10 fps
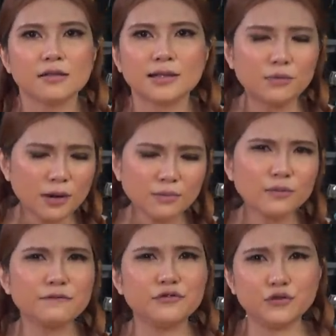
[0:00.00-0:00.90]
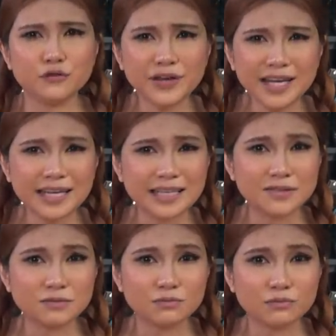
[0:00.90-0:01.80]
The problem with UV
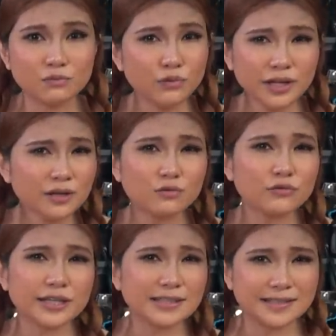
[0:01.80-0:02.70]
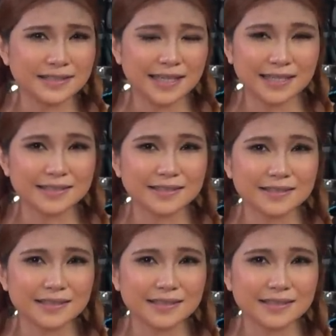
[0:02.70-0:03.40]
is we don't really see it.